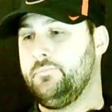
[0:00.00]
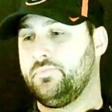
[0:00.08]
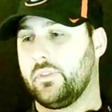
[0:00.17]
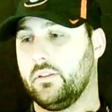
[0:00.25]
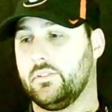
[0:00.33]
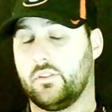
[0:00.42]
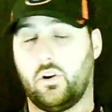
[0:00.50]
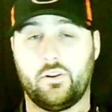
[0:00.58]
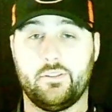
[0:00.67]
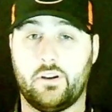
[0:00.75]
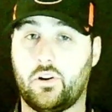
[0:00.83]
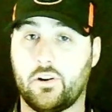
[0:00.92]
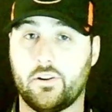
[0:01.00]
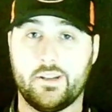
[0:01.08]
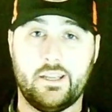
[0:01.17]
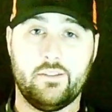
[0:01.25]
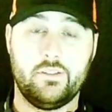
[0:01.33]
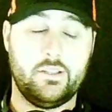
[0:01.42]
Starting hard and
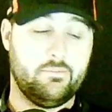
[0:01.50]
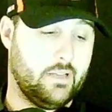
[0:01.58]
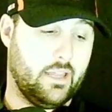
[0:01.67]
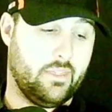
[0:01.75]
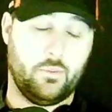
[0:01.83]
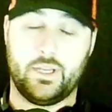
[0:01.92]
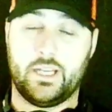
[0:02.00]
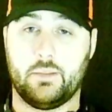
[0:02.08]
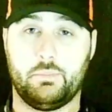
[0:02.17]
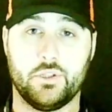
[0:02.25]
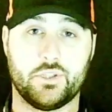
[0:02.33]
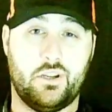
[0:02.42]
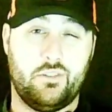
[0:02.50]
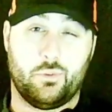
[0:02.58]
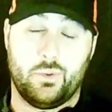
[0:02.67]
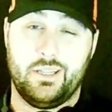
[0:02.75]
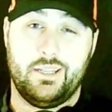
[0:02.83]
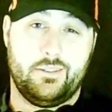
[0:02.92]
heavy. I think we kind of push off. Or
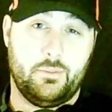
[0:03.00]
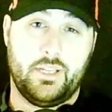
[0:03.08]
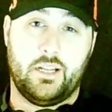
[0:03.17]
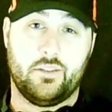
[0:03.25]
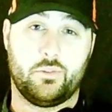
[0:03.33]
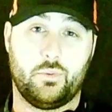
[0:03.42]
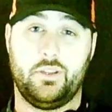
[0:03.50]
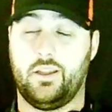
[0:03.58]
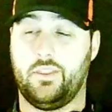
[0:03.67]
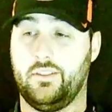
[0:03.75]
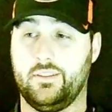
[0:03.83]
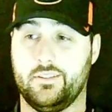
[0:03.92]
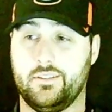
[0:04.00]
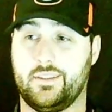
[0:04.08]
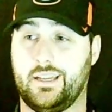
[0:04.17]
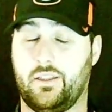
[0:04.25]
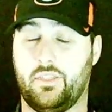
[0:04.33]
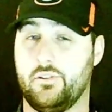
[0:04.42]
really, to be honest with you, I think this is like
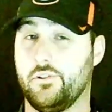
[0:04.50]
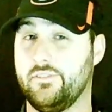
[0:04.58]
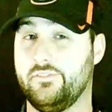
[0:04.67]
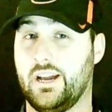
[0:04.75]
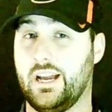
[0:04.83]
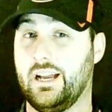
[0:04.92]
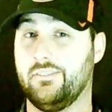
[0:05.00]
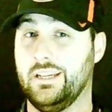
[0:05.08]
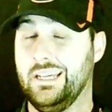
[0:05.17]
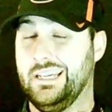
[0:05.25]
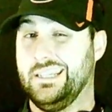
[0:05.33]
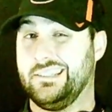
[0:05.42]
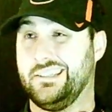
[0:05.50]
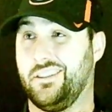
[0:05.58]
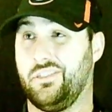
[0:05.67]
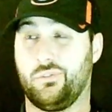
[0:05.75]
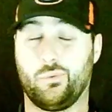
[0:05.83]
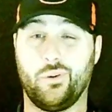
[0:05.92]
a
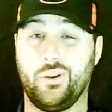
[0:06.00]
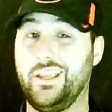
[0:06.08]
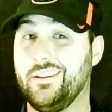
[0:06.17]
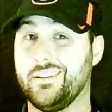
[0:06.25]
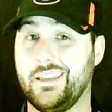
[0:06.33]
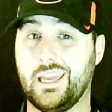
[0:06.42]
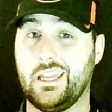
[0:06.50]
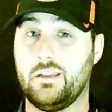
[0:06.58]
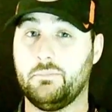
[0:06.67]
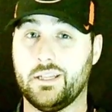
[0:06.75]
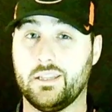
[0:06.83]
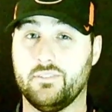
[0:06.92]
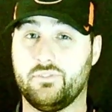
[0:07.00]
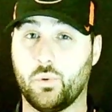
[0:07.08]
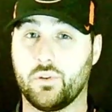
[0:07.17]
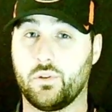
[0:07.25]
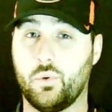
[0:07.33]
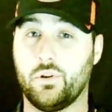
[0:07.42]
35-3 game in the fourth
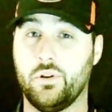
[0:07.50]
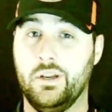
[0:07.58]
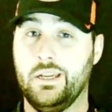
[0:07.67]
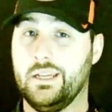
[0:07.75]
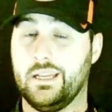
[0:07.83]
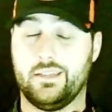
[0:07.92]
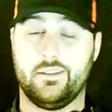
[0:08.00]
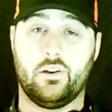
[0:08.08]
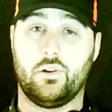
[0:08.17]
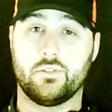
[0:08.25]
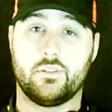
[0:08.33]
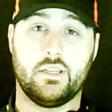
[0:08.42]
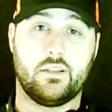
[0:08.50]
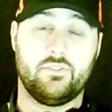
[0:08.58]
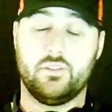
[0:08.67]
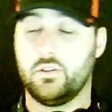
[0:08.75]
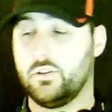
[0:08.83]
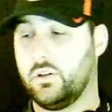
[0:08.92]
quarter. And Dogs kick a
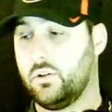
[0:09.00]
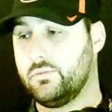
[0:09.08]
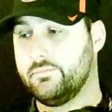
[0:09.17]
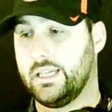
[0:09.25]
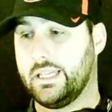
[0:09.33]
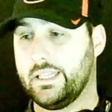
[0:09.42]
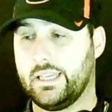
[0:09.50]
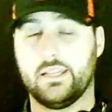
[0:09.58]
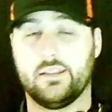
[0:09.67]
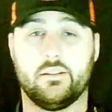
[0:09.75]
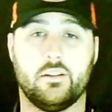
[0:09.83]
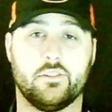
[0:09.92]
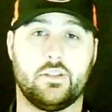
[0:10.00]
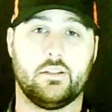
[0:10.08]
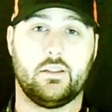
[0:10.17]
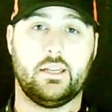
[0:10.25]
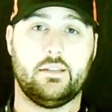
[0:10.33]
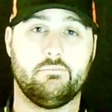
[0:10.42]
field goal and they get a touchdown
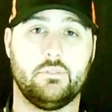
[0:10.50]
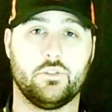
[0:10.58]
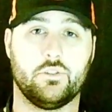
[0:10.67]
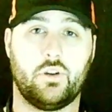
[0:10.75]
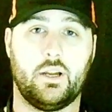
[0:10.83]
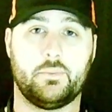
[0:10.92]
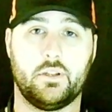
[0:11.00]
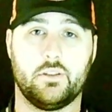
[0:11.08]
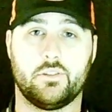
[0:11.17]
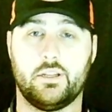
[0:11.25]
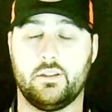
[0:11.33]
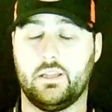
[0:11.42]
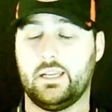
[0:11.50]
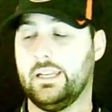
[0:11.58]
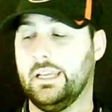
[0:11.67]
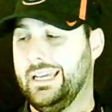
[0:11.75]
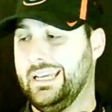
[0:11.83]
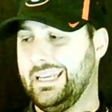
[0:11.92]
late, a little scrap touchdown late
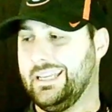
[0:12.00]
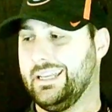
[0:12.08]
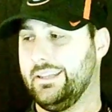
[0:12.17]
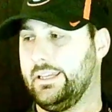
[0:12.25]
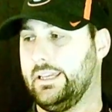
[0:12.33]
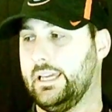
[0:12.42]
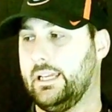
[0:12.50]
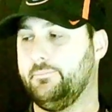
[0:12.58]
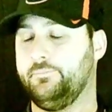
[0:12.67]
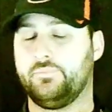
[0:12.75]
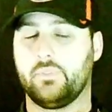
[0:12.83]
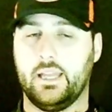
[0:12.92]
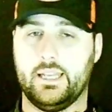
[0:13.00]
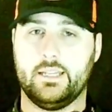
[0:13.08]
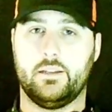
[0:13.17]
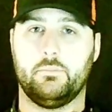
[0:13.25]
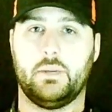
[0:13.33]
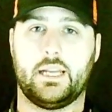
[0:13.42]
into the game, and end
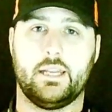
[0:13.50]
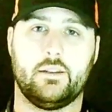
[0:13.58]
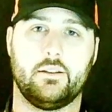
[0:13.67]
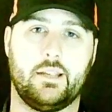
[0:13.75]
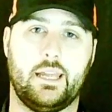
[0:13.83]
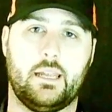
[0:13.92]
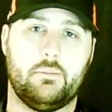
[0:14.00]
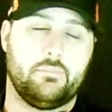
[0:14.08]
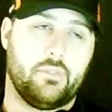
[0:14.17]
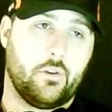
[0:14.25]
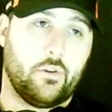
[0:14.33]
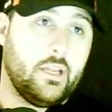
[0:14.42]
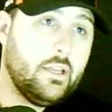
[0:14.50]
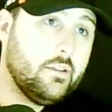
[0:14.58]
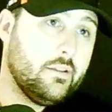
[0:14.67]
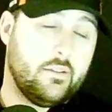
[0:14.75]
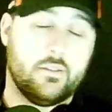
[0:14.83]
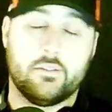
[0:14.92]
up making it a game,
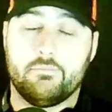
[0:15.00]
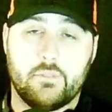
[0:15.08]
38-10.